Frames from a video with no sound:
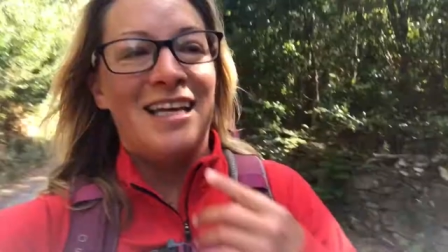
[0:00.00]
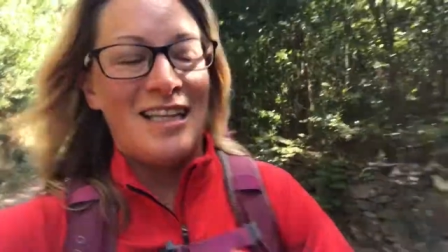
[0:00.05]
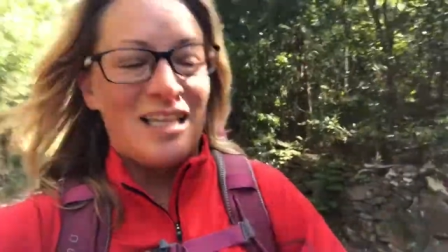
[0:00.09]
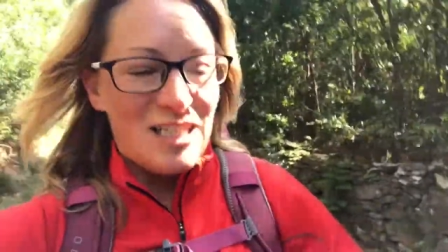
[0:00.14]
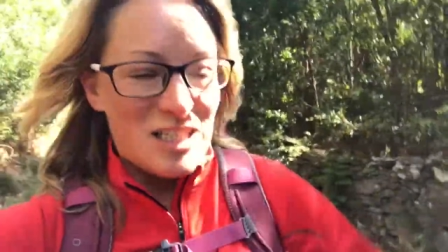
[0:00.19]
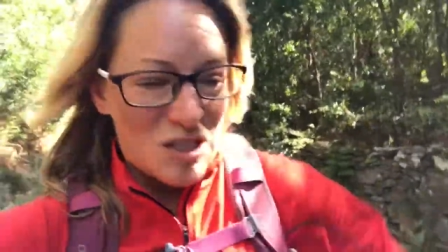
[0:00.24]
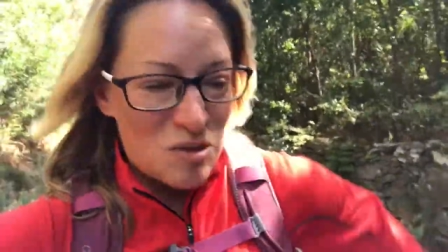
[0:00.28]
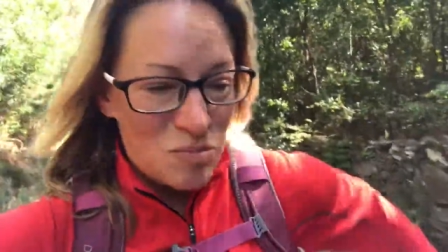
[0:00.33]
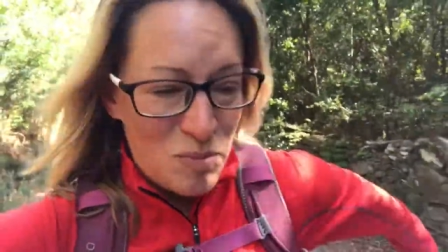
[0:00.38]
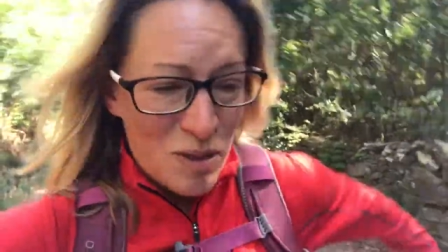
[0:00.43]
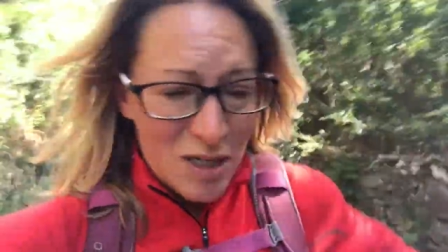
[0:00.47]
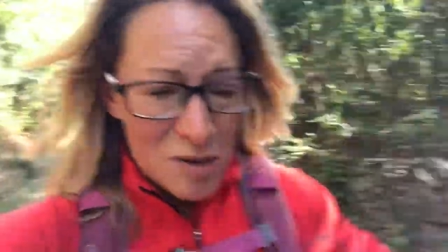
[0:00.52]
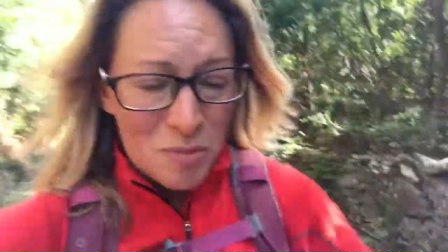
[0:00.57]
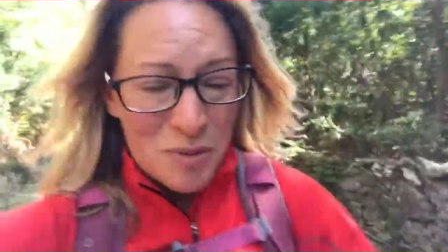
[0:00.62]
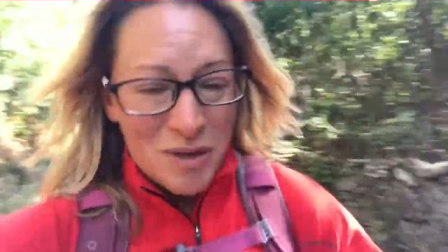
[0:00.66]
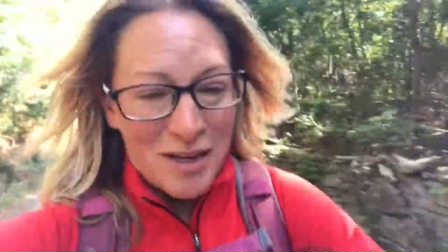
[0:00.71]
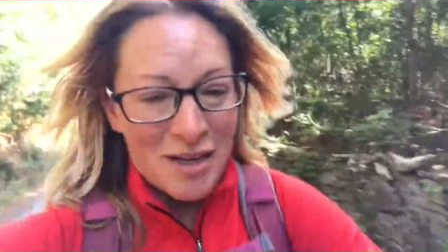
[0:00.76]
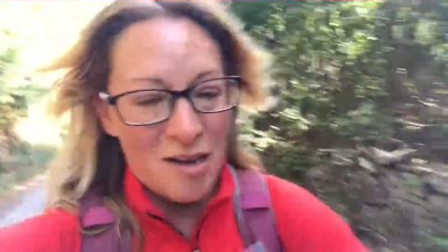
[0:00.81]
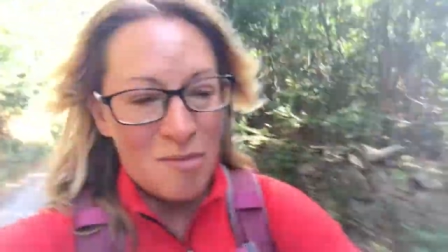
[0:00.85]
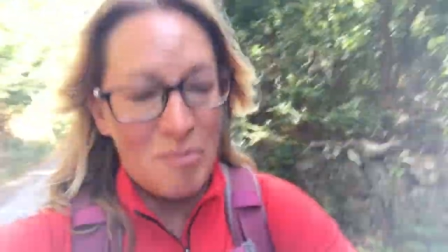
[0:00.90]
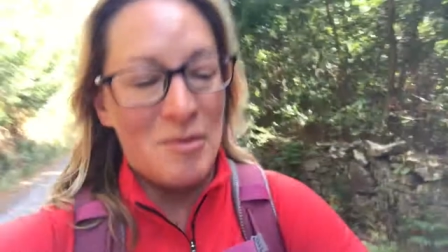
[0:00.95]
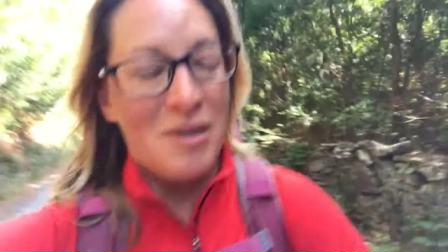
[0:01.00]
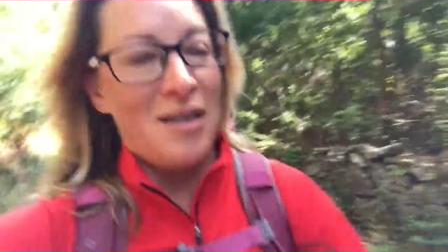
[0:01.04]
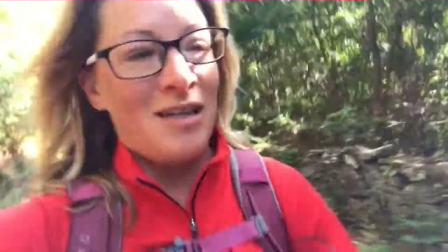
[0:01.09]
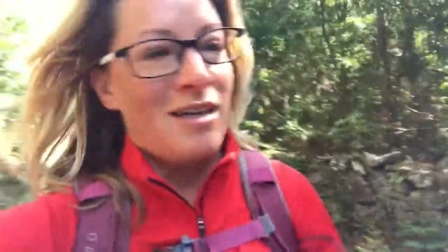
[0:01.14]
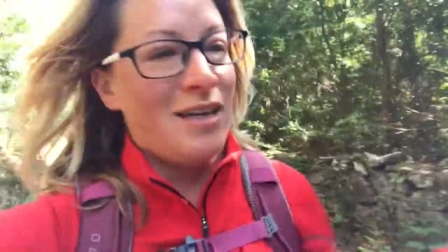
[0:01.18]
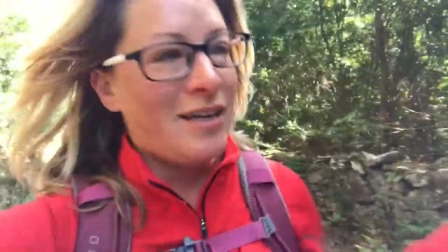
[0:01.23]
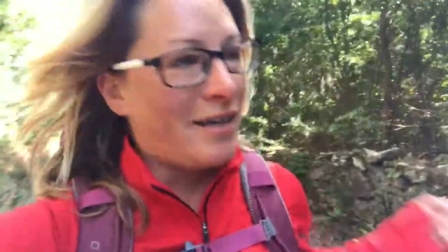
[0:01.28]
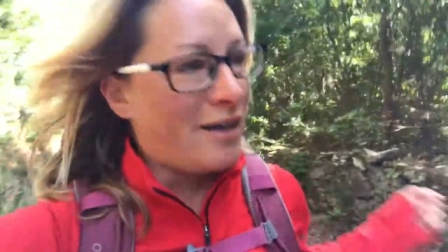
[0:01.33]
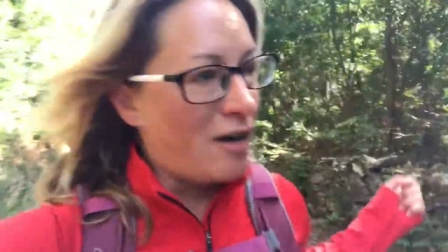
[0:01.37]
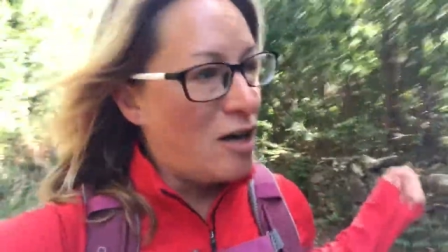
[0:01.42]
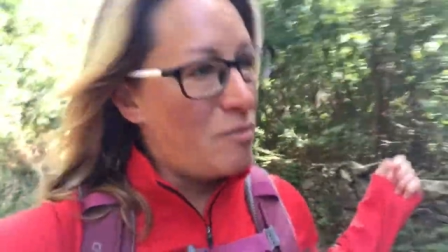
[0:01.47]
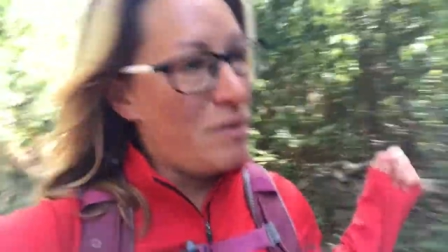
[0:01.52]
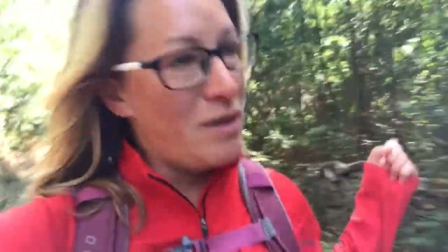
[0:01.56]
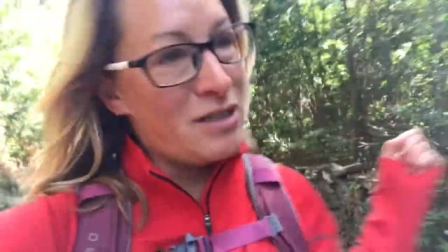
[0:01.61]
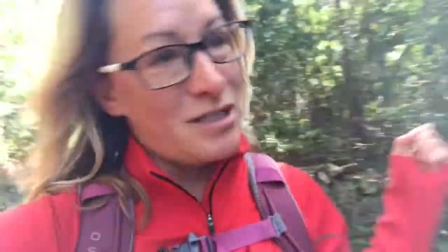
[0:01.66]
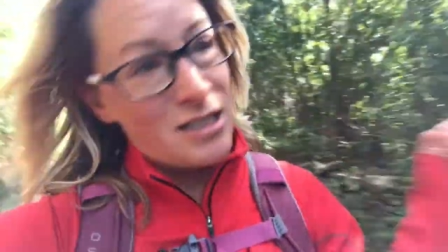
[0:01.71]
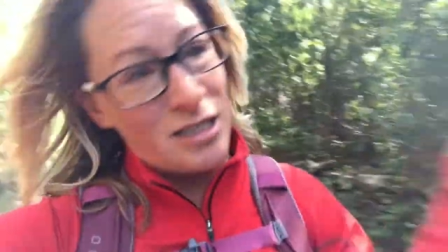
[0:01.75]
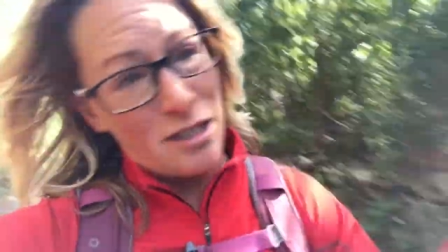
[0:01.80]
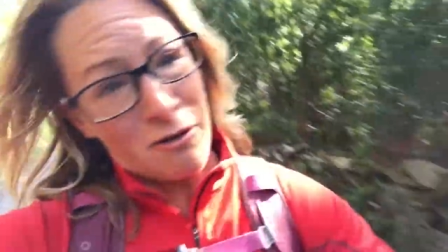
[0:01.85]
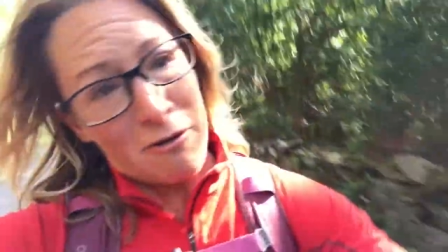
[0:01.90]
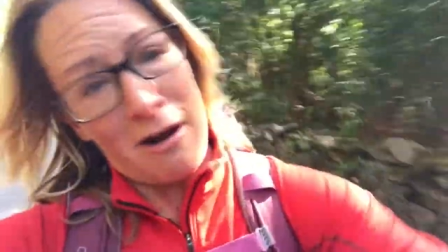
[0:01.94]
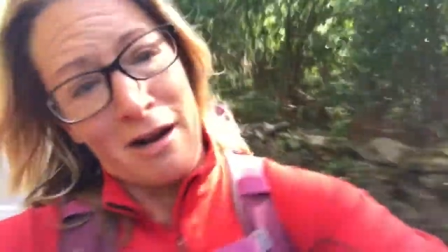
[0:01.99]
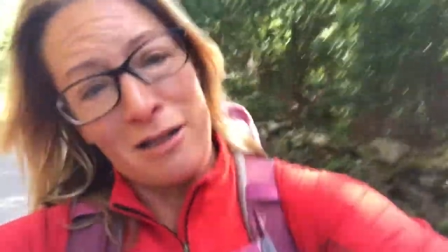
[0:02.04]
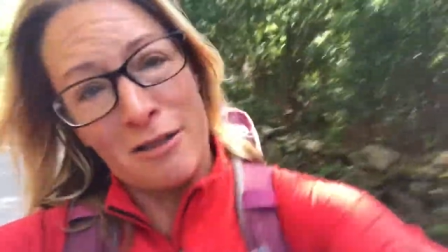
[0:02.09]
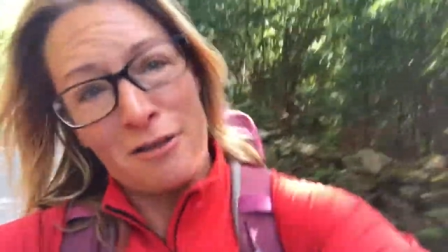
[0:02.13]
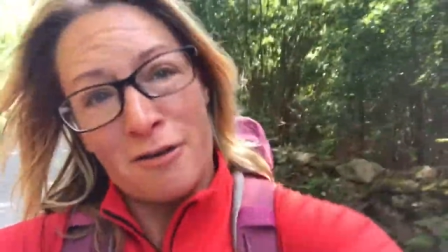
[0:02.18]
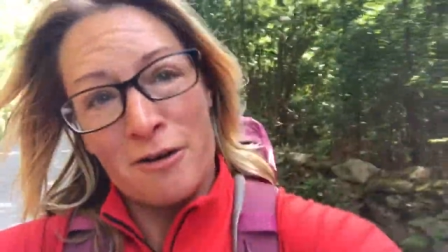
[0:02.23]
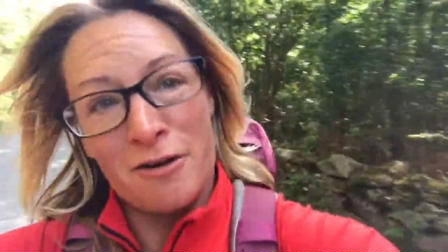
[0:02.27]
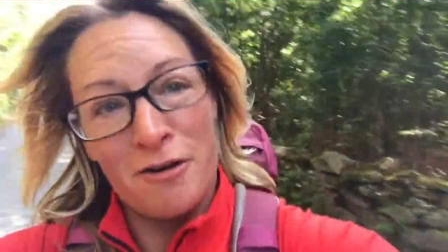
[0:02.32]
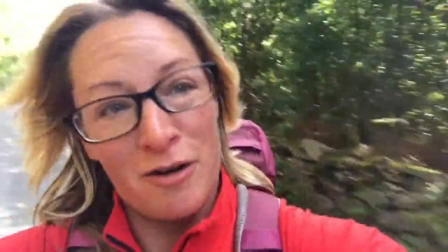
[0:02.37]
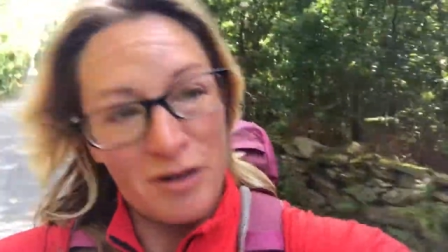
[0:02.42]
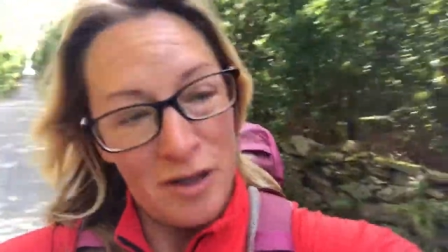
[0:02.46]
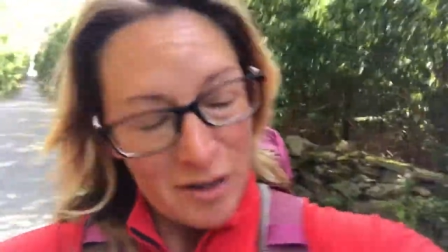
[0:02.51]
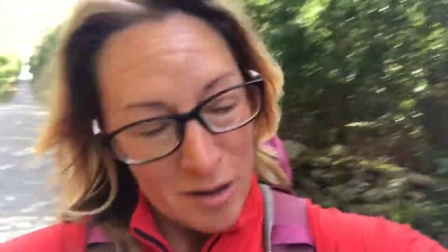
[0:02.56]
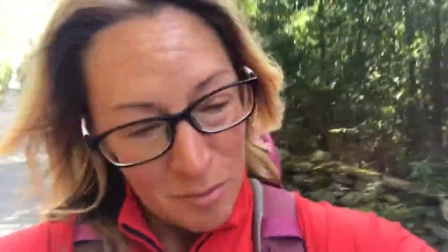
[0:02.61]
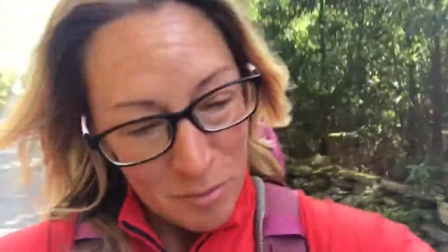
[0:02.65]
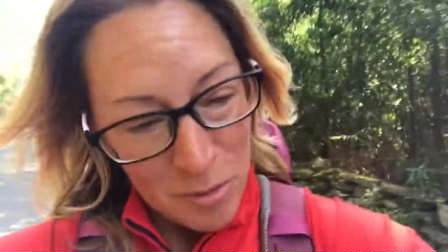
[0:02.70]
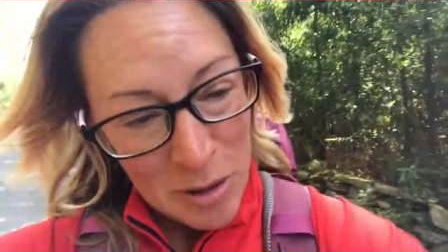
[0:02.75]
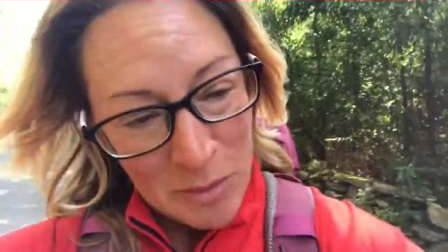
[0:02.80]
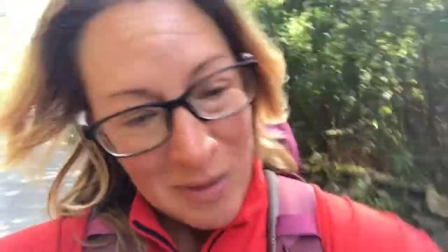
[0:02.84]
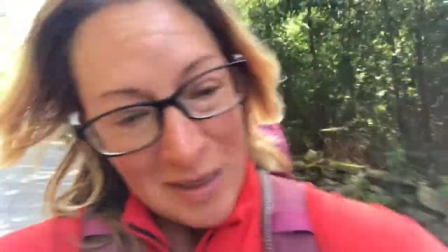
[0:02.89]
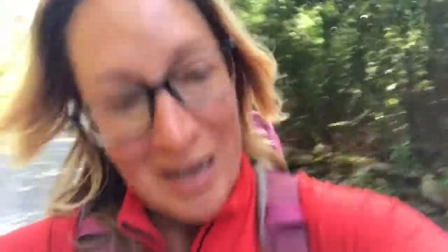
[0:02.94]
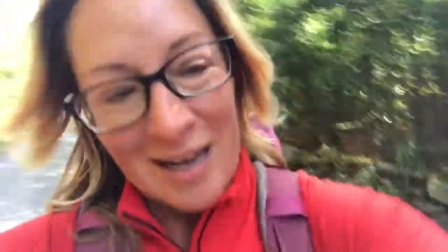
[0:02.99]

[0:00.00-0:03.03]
and they just picked me up, carried me straight through, and then put me